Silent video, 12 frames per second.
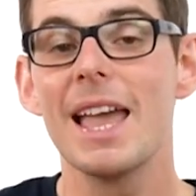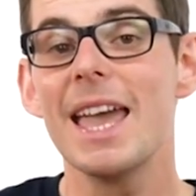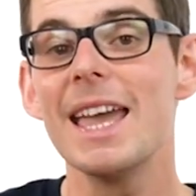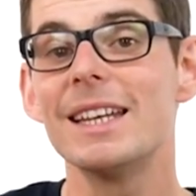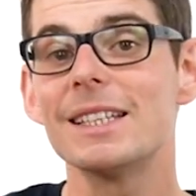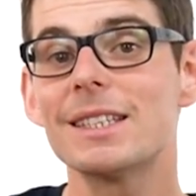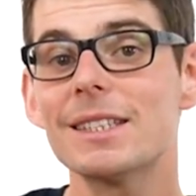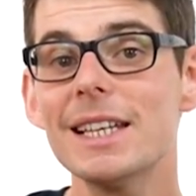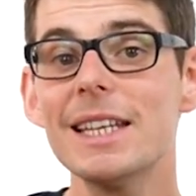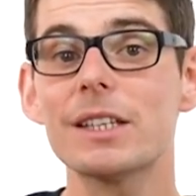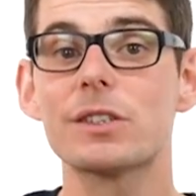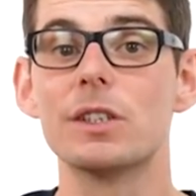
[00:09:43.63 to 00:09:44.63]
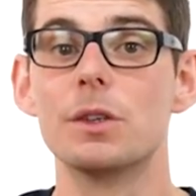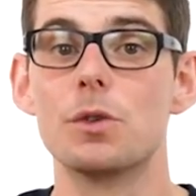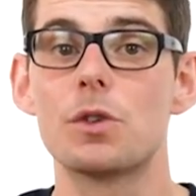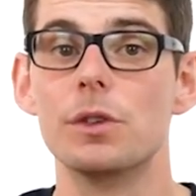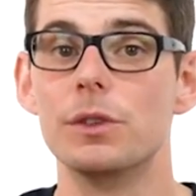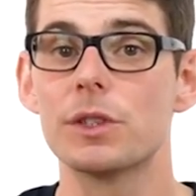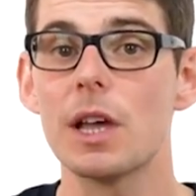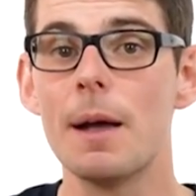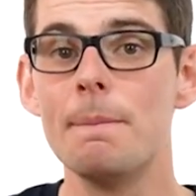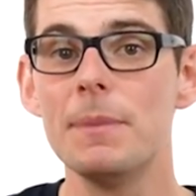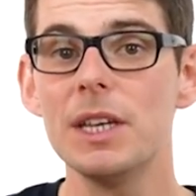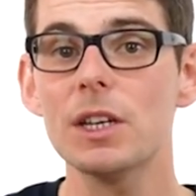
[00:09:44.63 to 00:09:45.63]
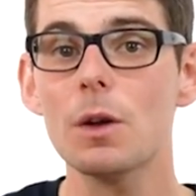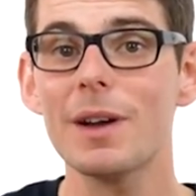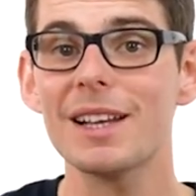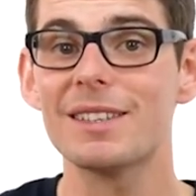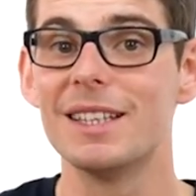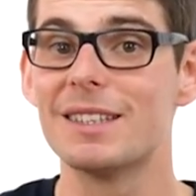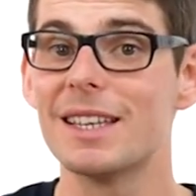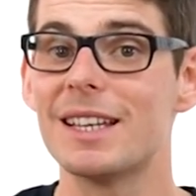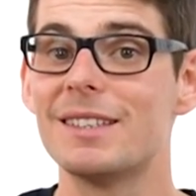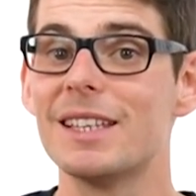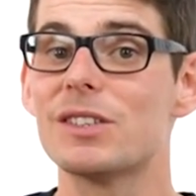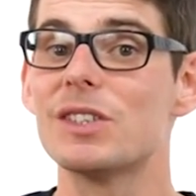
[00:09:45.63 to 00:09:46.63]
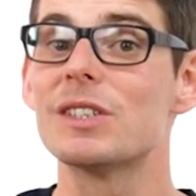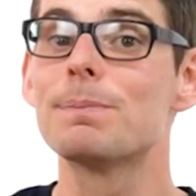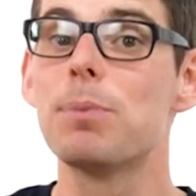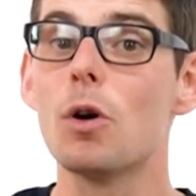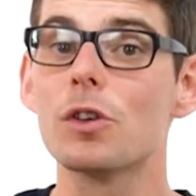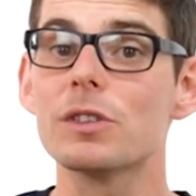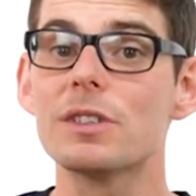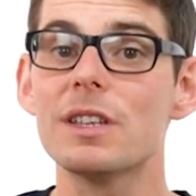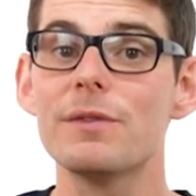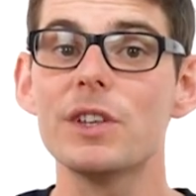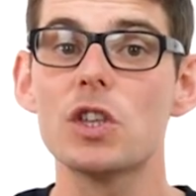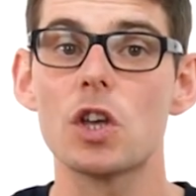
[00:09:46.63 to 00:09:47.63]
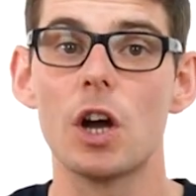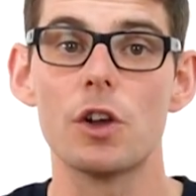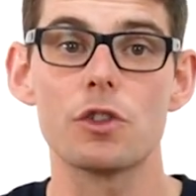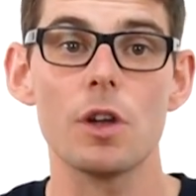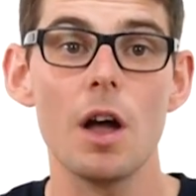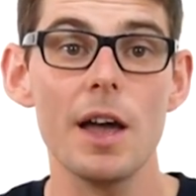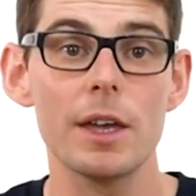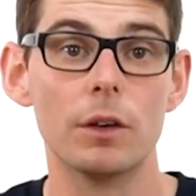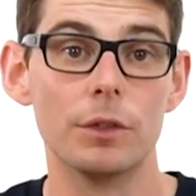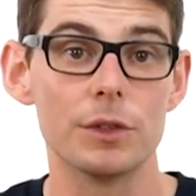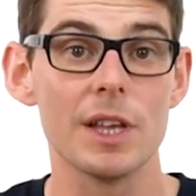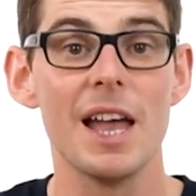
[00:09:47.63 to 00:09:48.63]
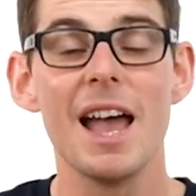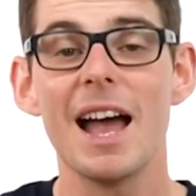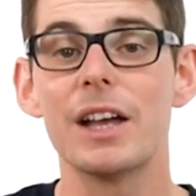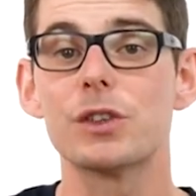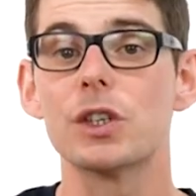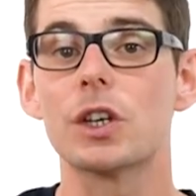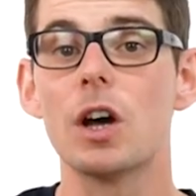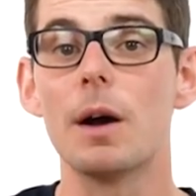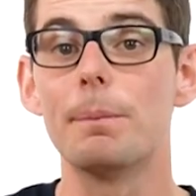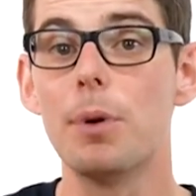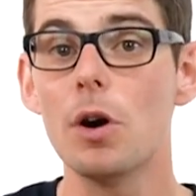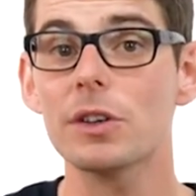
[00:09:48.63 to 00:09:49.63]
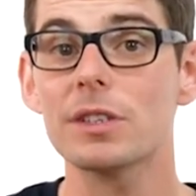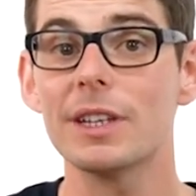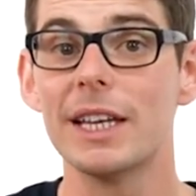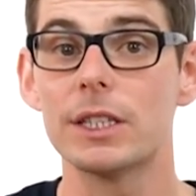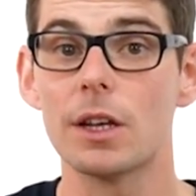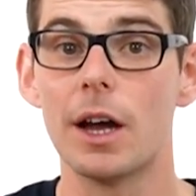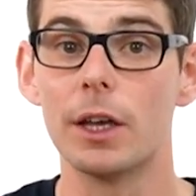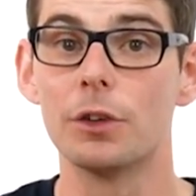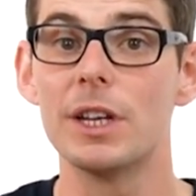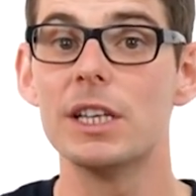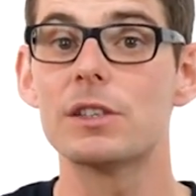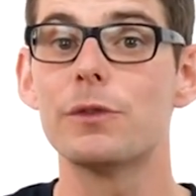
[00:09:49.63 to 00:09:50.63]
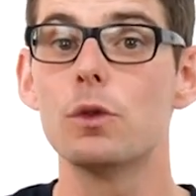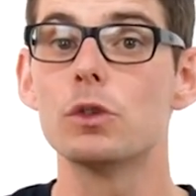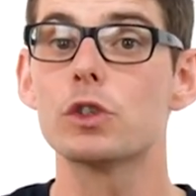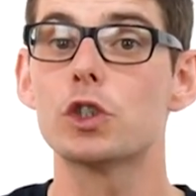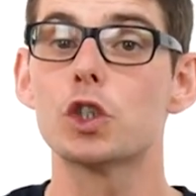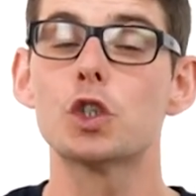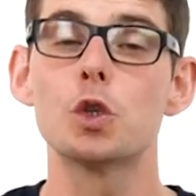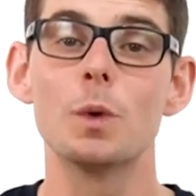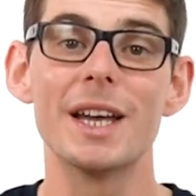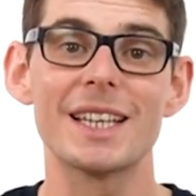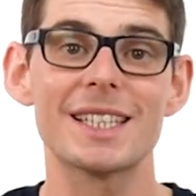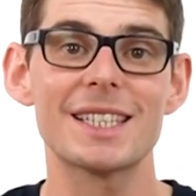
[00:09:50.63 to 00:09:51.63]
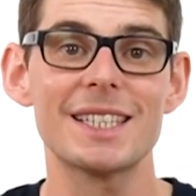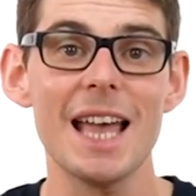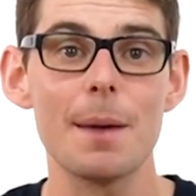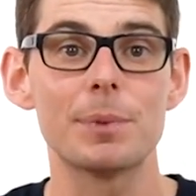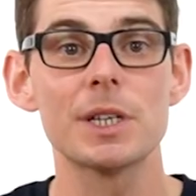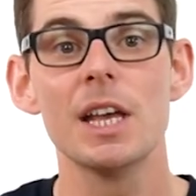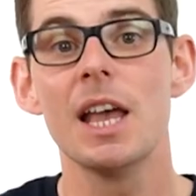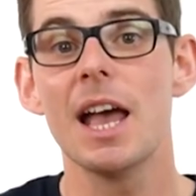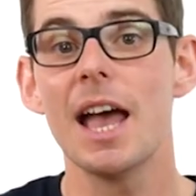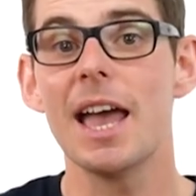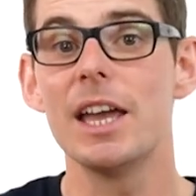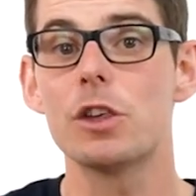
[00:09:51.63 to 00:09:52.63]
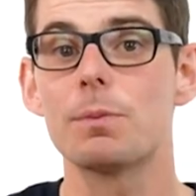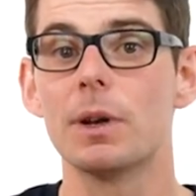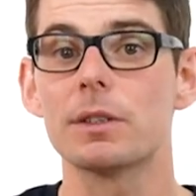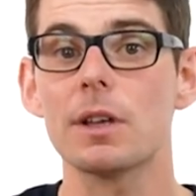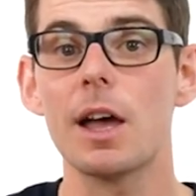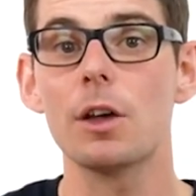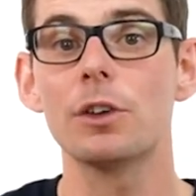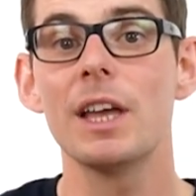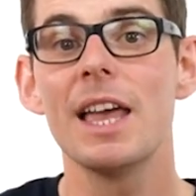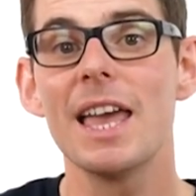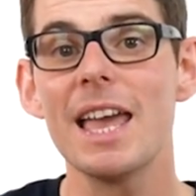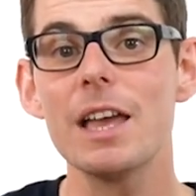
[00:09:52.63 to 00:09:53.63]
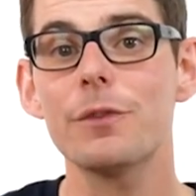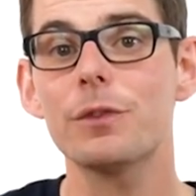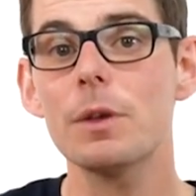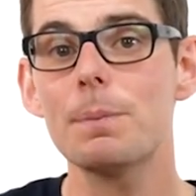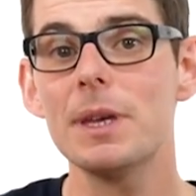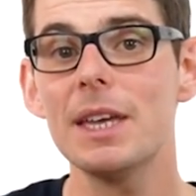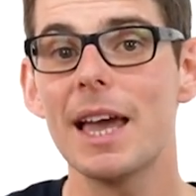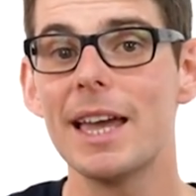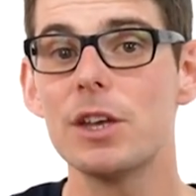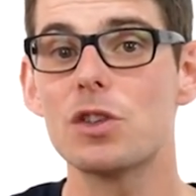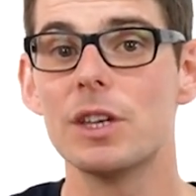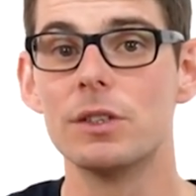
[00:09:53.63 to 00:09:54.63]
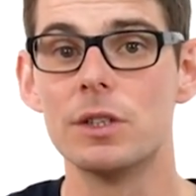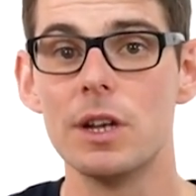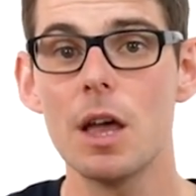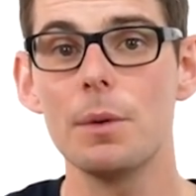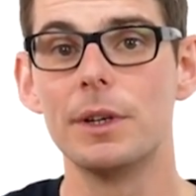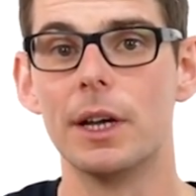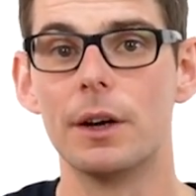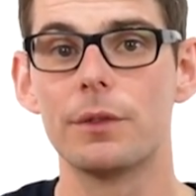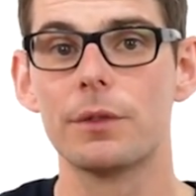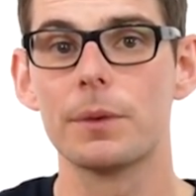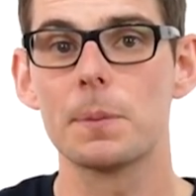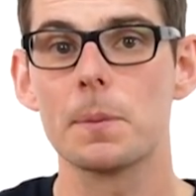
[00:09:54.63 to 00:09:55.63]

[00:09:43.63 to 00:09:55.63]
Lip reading: In acidic solutions, amino acids exist as positively charged ions, as the carboxylate ion is forced to accept a H plus ion if the pH is low enough.